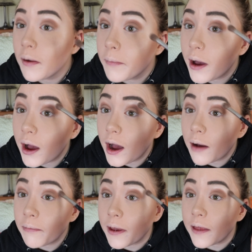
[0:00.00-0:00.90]

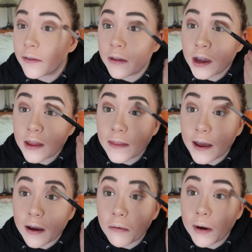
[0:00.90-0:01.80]
poppin'. Look at
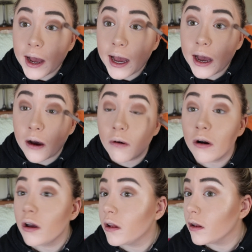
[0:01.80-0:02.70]
that. Wow.